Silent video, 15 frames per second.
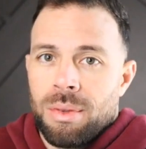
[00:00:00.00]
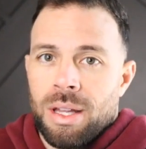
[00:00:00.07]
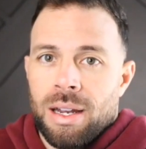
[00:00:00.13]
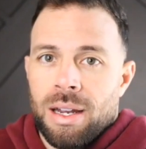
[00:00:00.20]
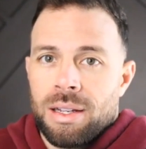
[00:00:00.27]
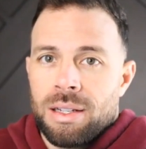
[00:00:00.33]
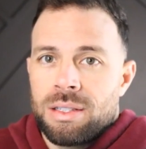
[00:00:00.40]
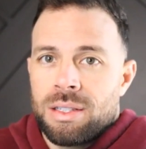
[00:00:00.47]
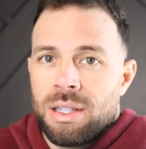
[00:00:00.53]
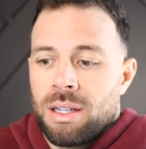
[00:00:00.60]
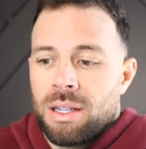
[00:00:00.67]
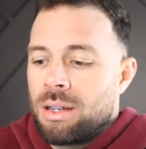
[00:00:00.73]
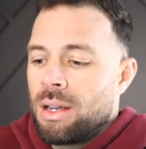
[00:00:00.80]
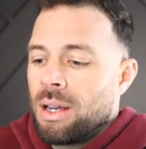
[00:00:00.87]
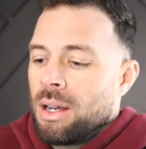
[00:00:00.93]
that is
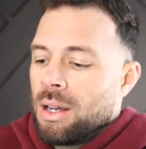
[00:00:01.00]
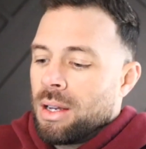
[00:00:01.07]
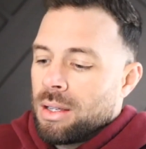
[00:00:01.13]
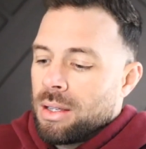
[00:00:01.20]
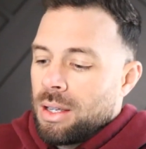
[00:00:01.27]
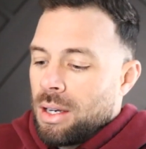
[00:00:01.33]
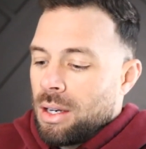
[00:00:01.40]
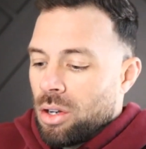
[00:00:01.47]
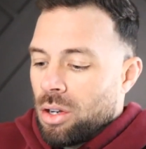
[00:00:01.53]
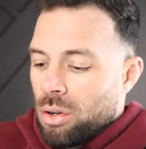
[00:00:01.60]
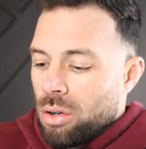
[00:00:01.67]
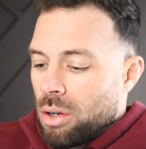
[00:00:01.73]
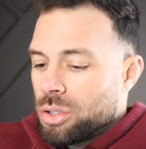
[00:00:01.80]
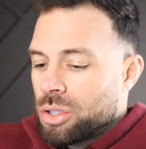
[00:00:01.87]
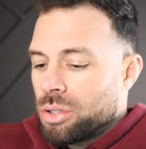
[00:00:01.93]
in getting your
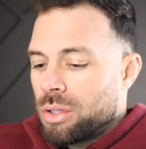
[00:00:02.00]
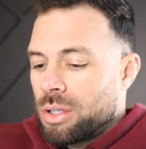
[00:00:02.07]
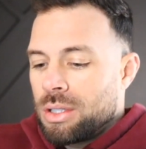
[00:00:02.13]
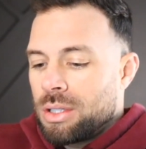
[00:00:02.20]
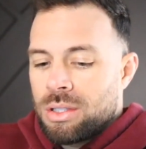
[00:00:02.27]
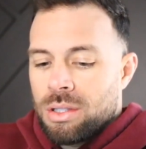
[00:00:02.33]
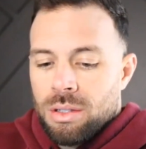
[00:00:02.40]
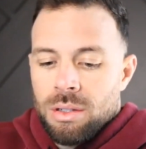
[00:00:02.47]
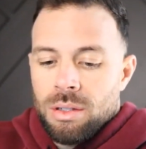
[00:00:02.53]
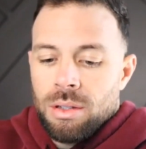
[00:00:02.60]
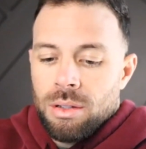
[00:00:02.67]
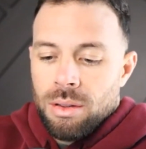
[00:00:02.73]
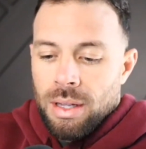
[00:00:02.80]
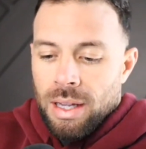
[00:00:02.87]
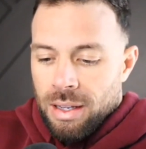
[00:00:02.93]
groceries.
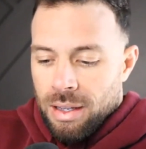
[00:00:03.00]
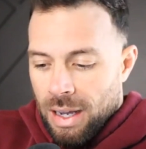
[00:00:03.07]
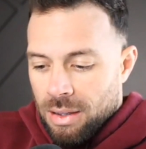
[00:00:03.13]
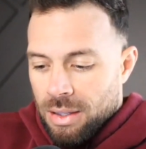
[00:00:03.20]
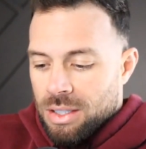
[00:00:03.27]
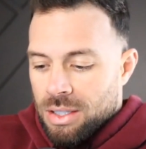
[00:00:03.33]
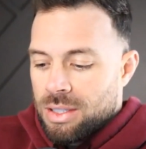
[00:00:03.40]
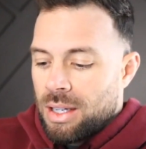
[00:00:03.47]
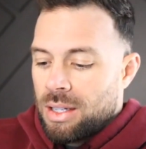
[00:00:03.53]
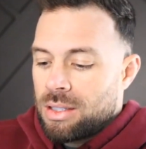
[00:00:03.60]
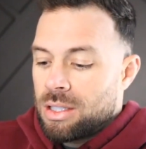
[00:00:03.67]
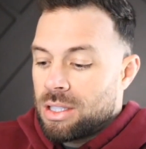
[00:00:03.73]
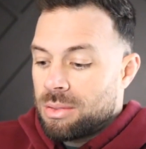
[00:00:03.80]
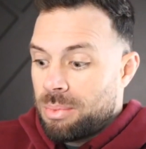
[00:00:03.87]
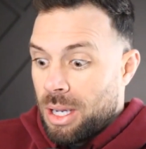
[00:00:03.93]
Like Alex said,
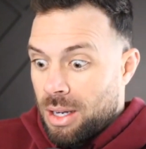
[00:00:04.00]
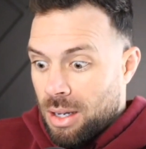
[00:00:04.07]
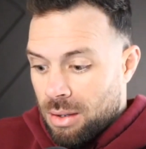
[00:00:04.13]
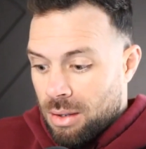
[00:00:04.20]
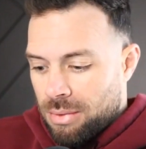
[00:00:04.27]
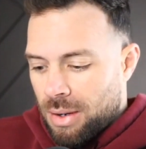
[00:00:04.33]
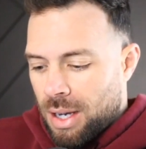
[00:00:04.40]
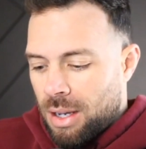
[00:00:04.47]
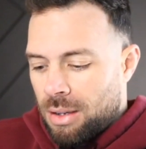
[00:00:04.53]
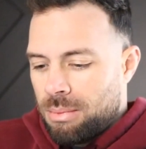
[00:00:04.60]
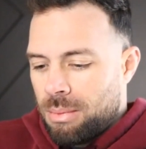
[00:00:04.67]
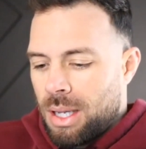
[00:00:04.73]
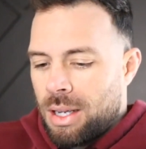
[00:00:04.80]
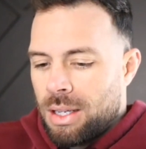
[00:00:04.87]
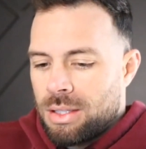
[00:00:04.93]
spending 5
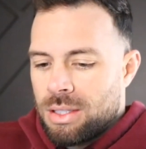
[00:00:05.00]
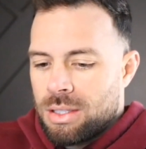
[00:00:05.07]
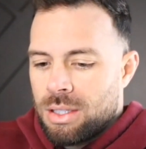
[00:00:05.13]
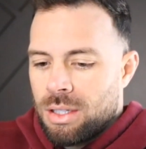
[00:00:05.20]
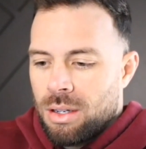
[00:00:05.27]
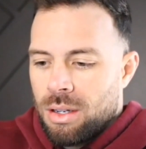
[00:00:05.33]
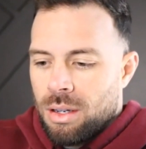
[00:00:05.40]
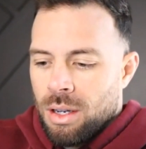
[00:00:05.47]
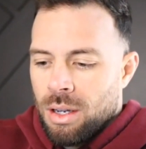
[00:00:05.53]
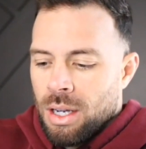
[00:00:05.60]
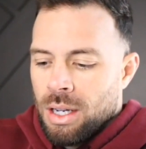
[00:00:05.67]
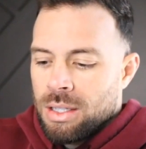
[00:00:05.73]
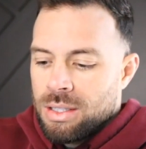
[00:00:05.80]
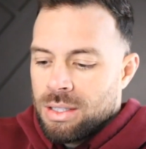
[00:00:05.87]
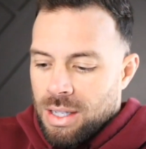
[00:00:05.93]
minutes to
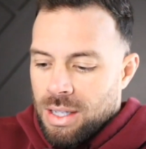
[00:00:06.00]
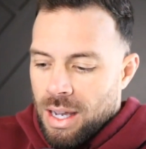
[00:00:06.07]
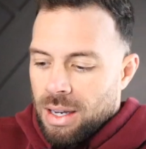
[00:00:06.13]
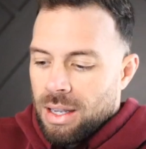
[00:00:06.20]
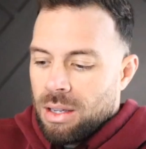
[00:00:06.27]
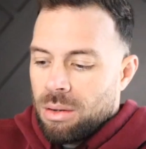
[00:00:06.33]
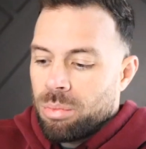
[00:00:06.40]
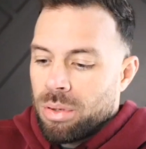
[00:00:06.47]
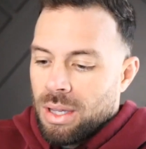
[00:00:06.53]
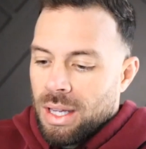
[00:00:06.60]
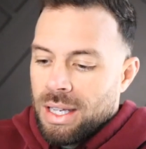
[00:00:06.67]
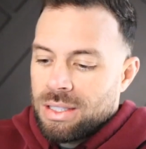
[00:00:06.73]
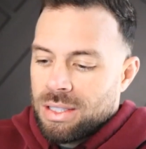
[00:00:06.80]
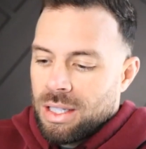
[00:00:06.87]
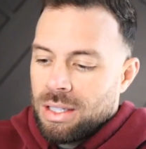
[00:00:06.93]
set in
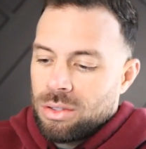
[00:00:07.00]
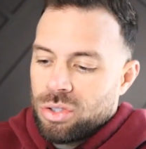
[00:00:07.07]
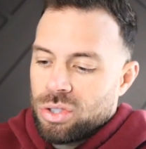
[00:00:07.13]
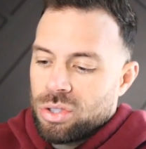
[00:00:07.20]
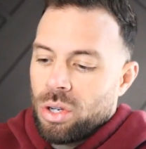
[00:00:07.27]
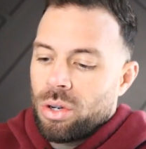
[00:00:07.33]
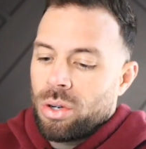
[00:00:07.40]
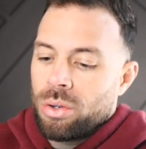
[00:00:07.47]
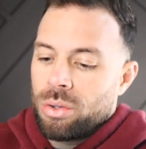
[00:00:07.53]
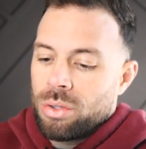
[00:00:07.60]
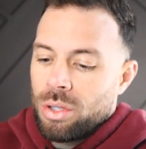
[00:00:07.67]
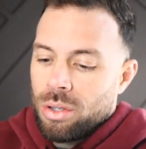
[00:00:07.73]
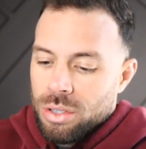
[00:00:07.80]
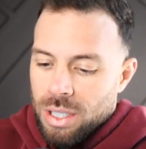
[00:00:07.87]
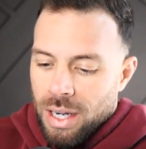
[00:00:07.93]
place in stone
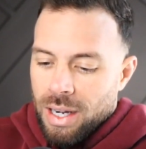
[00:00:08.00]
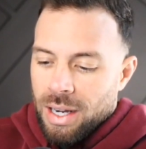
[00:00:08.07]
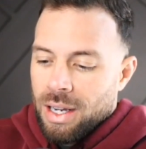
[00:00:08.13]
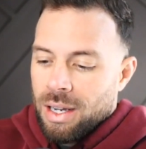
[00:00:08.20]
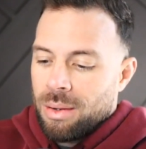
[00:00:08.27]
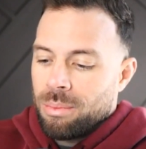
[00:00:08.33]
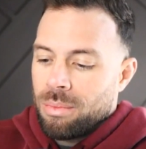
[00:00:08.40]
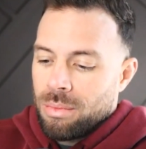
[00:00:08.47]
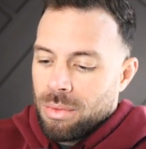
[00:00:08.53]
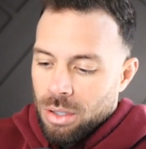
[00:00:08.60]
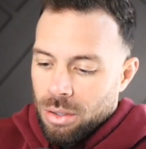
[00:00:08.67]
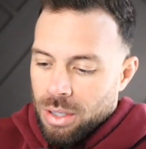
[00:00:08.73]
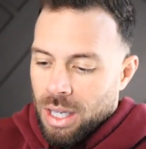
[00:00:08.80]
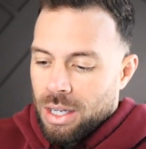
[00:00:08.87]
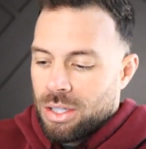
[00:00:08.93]
your time,
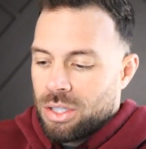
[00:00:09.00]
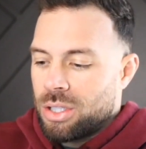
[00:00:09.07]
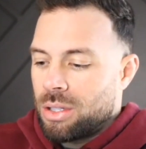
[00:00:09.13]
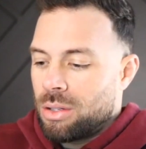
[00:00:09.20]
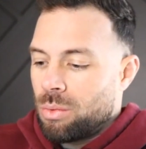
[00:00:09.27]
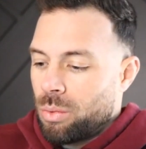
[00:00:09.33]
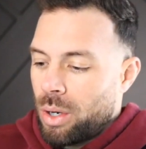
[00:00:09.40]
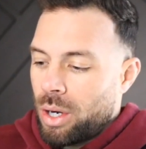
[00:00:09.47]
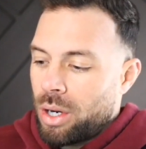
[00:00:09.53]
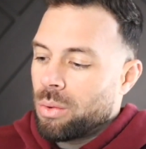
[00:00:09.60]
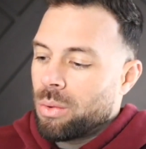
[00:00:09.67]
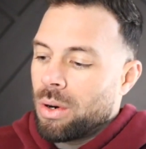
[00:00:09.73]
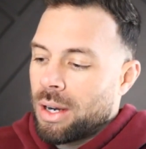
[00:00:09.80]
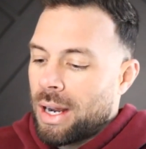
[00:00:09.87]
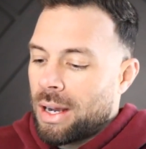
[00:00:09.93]
location, where your
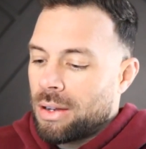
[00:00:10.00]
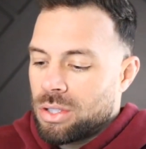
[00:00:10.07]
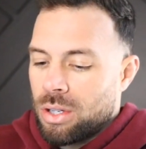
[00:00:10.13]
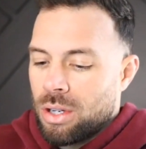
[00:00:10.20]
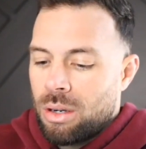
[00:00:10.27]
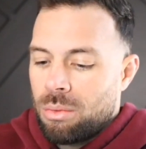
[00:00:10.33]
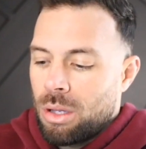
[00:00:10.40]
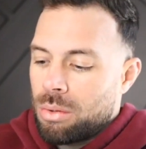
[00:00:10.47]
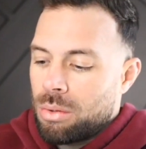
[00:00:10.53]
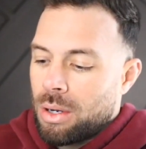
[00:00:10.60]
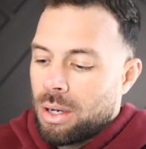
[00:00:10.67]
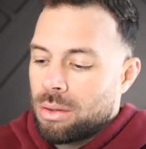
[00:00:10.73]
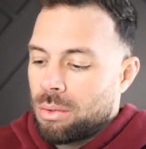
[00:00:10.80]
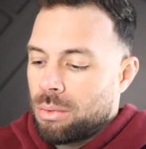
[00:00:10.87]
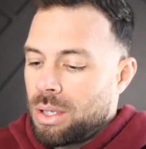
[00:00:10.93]
workouts are going to be
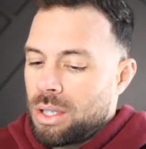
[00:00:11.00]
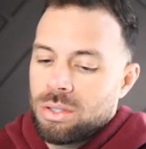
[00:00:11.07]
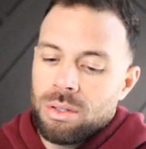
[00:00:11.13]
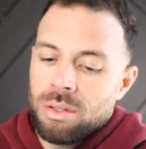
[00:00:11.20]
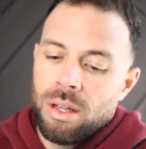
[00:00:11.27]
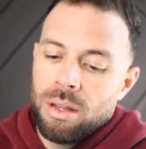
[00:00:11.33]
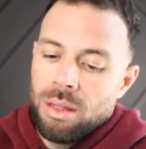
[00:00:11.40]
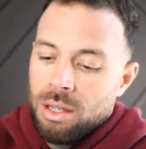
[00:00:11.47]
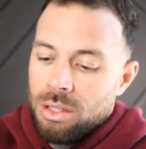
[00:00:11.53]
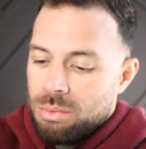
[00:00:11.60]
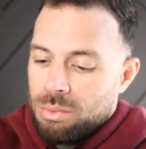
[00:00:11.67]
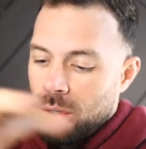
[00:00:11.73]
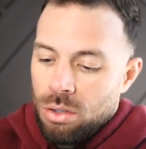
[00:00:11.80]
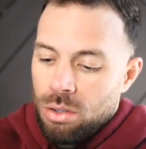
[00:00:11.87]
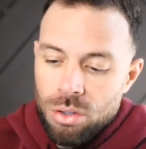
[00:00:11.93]
throughout the week so that things
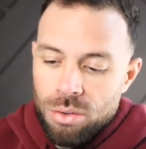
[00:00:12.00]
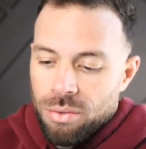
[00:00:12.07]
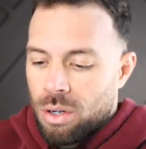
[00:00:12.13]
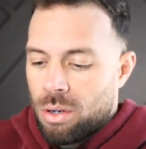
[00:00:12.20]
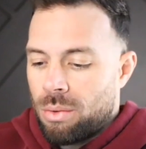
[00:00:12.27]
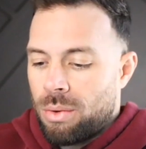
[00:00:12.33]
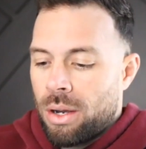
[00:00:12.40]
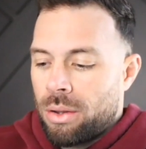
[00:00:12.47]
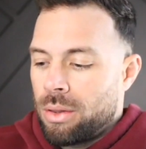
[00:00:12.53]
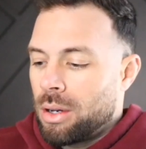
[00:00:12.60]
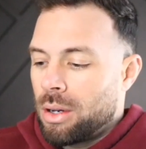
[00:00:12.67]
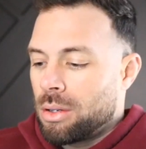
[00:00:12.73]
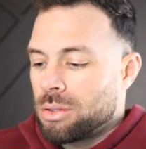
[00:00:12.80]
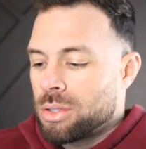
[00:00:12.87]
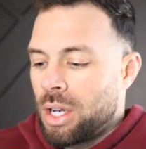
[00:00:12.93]
maneuver around
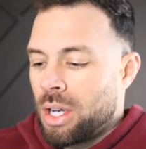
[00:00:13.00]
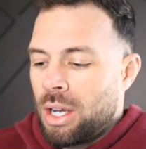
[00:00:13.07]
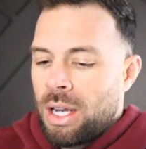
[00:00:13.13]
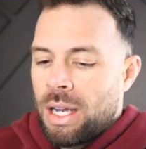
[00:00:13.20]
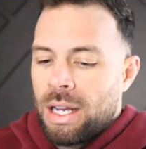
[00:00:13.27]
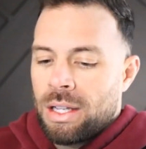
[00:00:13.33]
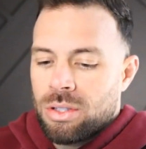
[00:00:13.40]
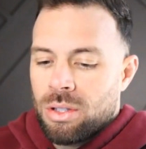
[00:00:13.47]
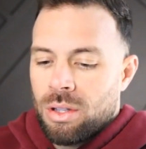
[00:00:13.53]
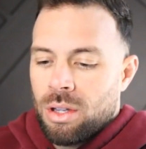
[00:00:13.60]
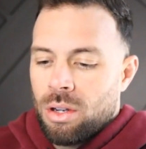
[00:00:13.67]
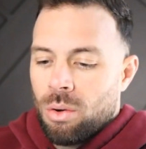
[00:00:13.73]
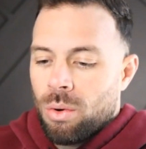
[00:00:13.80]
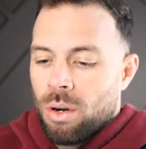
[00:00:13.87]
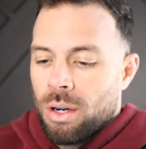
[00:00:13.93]
those and so that
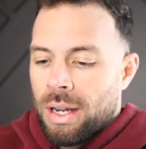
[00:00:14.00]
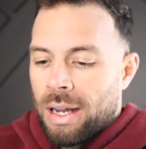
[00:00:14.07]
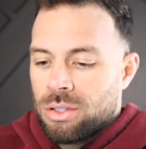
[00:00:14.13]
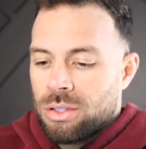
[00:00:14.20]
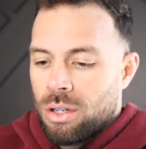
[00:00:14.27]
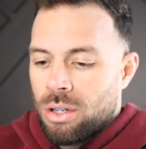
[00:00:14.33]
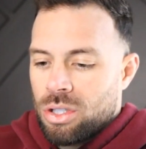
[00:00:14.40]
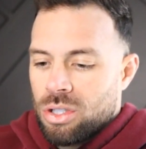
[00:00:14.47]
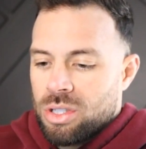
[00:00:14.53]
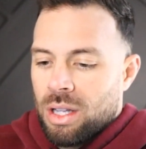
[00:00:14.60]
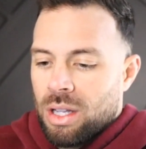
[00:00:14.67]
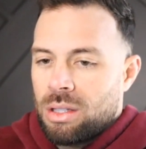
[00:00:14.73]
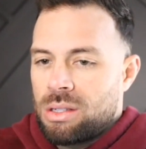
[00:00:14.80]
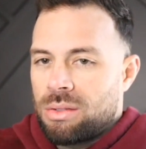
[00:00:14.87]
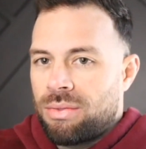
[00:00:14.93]
your workouts aren't just
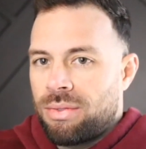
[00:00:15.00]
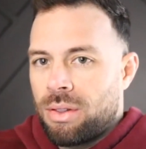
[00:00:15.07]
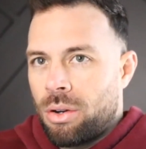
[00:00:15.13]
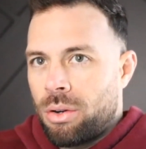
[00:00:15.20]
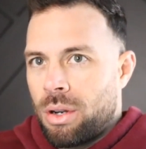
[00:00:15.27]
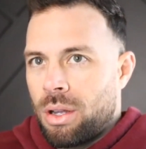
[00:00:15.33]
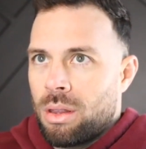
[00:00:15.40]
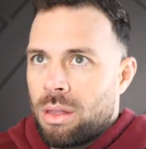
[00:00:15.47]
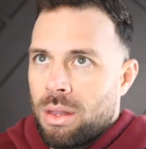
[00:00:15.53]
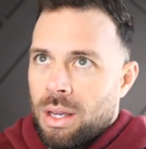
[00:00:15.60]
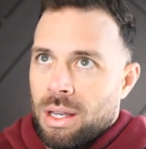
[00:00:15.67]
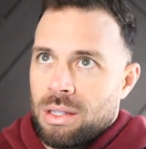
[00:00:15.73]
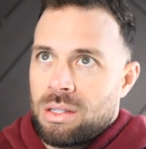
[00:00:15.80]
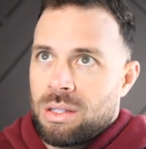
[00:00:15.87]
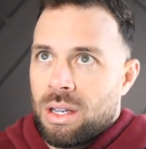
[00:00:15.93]
like these floating
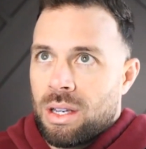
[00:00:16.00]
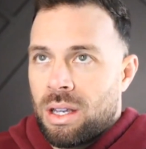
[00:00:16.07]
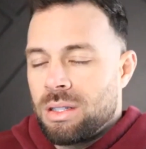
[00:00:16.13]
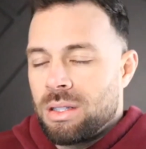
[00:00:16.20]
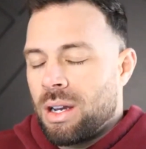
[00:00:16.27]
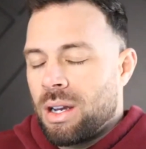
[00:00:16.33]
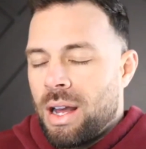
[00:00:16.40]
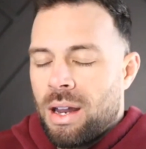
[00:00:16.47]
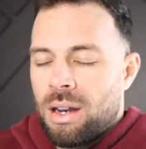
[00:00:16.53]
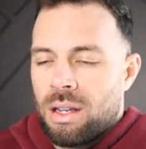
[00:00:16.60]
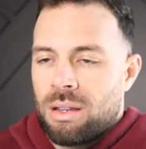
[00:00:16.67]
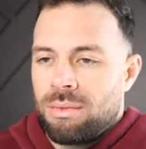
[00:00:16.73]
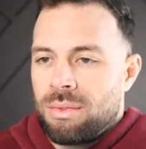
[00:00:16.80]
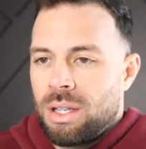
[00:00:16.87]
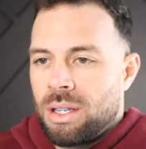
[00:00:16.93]
things that get done out of
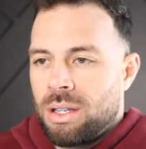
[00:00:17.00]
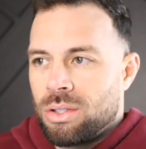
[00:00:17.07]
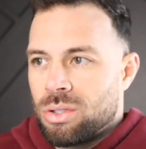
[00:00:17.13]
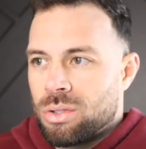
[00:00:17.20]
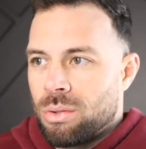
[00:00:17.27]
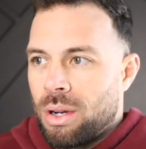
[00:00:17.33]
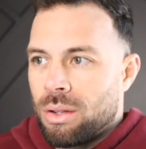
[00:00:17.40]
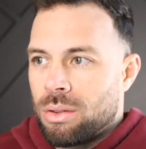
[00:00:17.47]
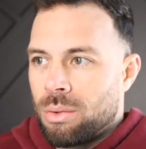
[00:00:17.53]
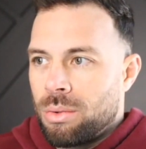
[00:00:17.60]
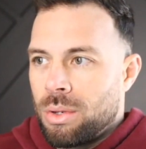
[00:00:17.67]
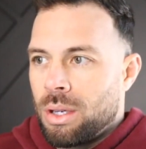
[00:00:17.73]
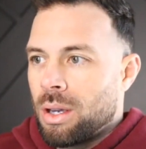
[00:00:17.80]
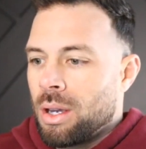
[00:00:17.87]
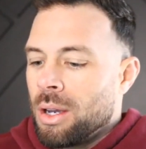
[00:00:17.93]
convenience throughout the
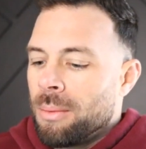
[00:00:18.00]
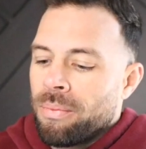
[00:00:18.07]
week.